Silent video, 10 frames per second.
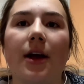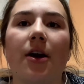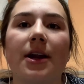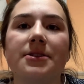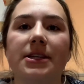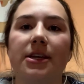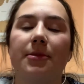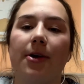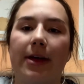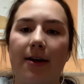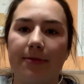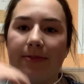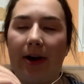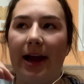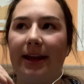I got an email that
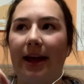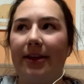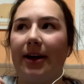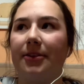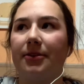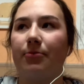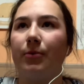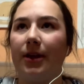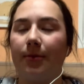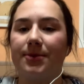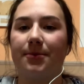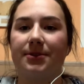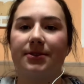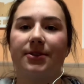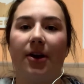Friday that the weekend was
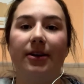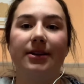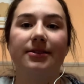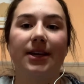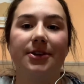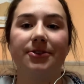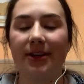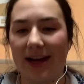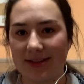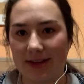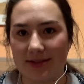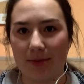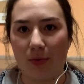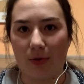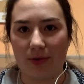supposed to start and it said you can access
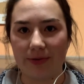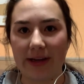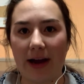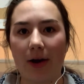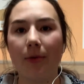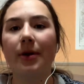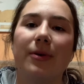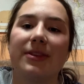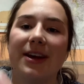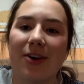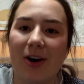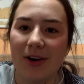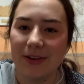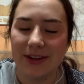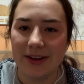the portal now. They
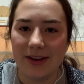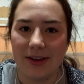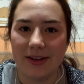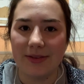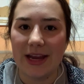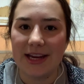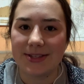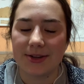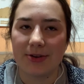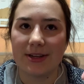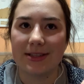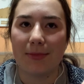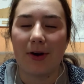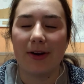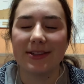called the asynchronous
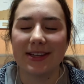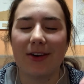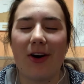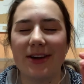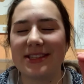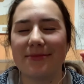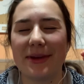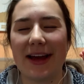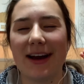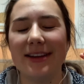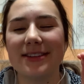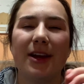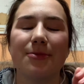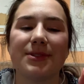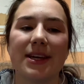parts like on demand.
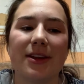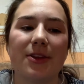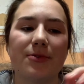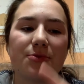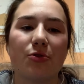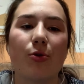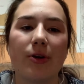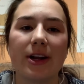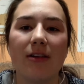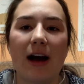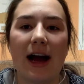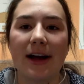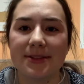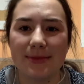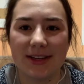It was like there was a recorded
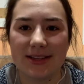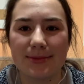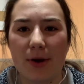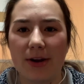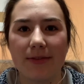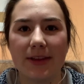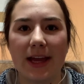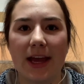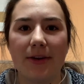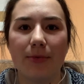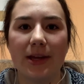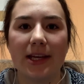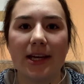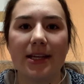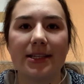class, because part of the candidate
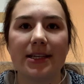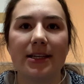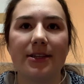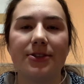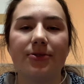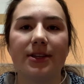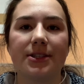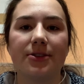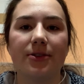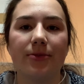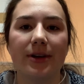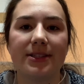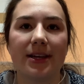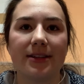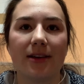weekend is you get to
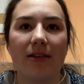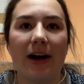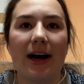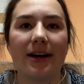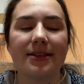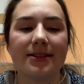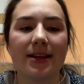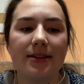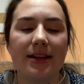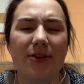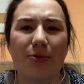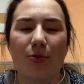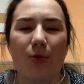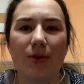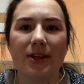attend a class. They had
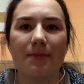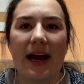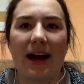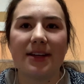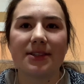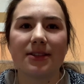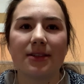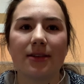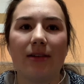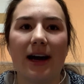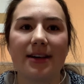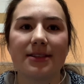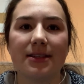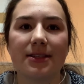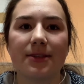recorded past
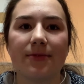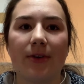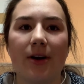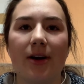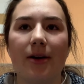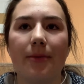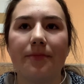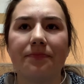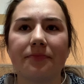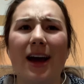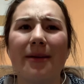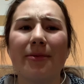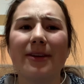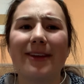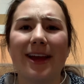classes from, I
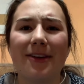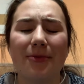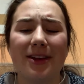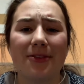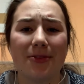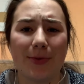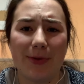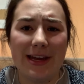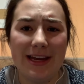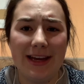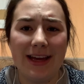believe, candidate weekend 3.